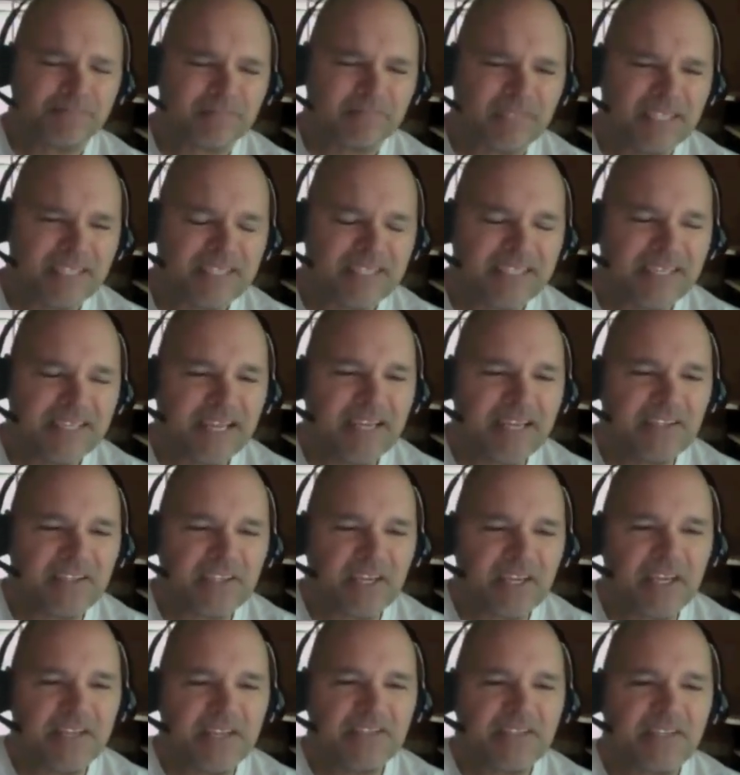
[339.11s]
it's an it's
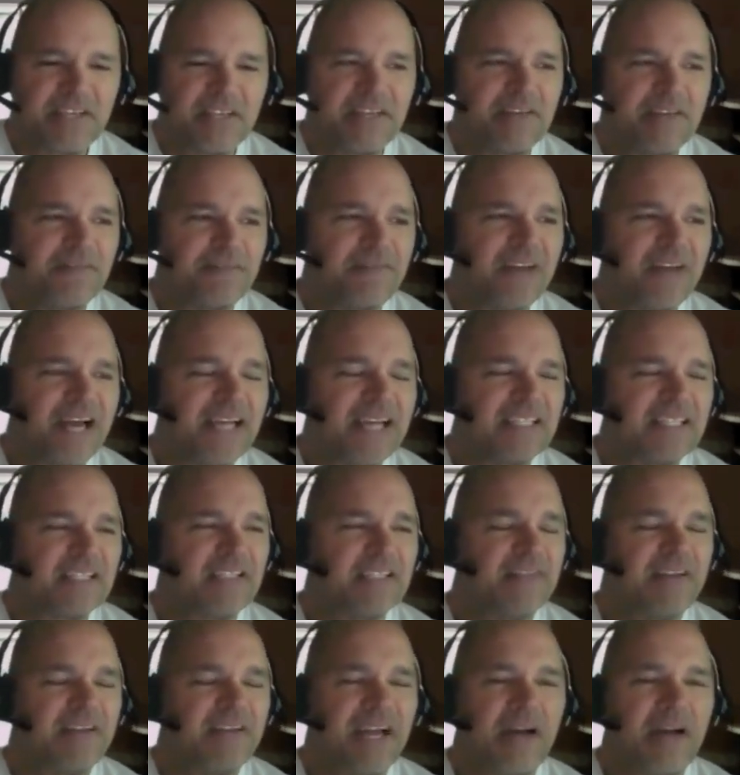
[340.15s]
a it's a
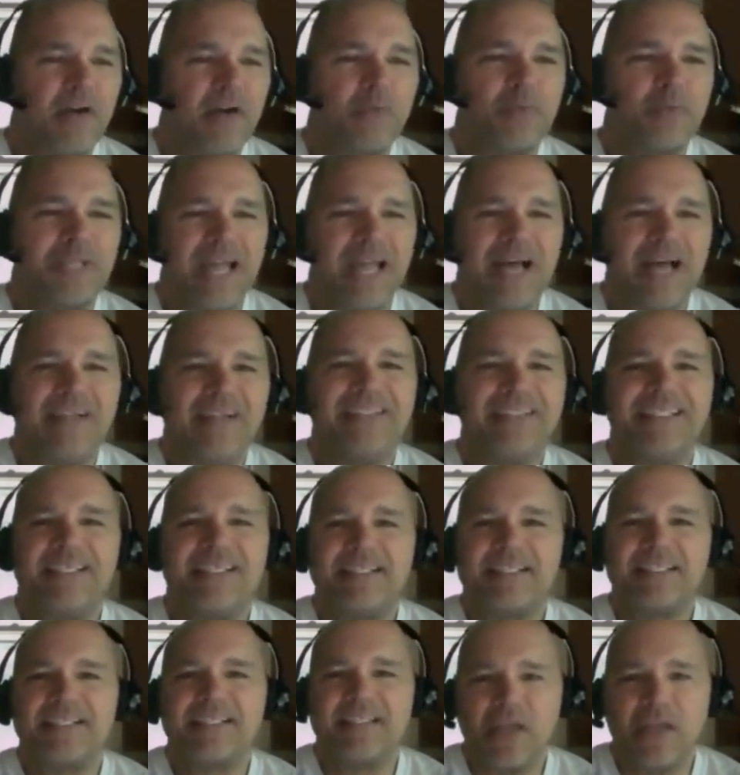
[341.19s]
facet of how reality
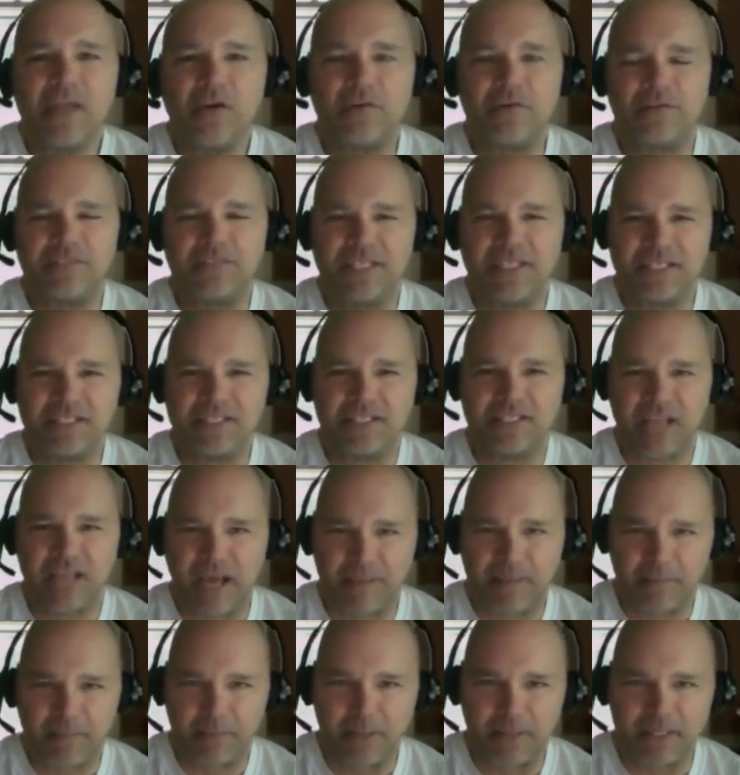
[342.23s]
itself needs to
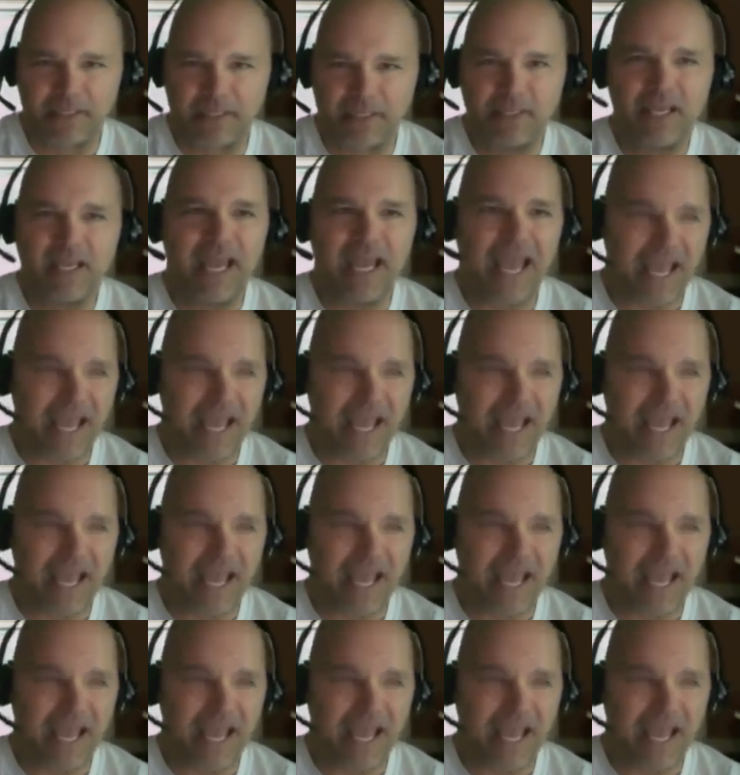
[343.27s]
operate.